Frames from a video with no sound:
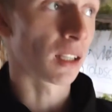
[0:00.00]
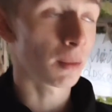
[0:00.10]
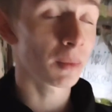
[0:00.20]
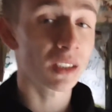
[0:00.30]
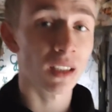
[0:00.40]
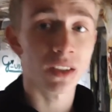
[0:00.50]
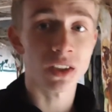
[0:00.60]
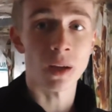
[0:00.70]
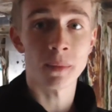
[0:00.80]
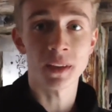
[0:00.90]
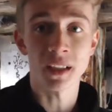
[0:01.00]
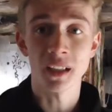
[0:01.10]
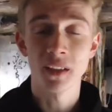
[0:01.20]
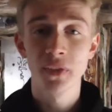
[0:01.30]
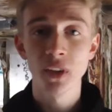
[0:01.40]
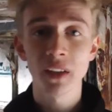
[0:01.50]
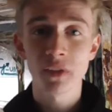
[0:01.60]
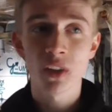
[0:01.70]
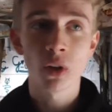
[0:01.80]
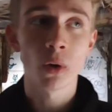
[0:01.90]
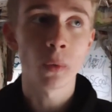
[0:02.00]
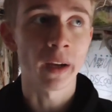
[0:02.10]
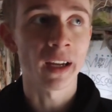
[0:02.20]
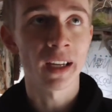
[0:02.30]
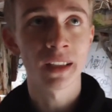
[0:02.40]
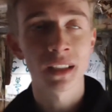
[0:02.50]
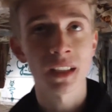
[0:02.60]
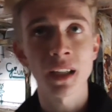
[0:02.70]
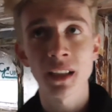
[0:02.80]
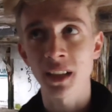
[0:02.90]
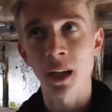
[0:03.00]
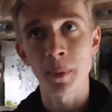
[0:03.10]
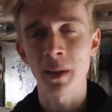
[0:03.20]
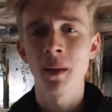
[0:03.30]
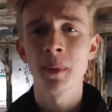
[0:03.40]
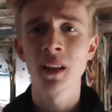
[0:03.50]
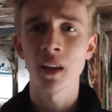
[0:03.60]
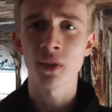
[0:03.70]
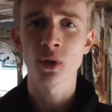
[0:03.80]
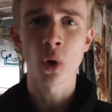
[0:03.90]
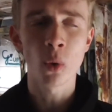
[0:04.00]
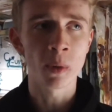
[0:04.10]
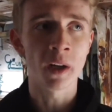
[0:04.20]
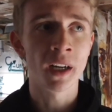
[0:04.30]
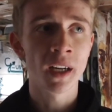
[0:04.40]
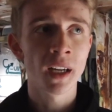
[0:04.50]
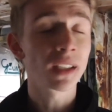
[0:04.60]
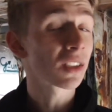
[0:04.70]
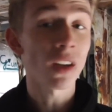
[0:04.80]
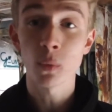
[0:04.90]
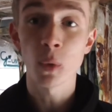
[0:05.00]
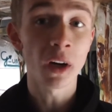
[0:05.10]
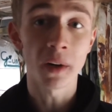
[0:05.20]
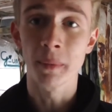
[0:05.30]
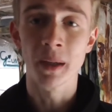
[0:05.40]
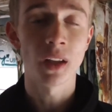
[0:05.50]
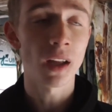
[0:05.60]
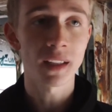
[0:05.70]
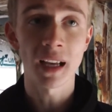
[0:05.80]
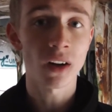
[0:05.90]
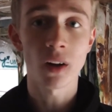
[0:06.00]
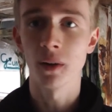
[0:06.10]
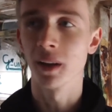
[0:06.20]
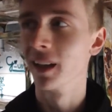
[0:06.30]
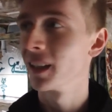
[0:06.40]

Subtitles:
let me tell you something, if you live in Norway and the sun is up in the middle of October, it's not warm, not at all.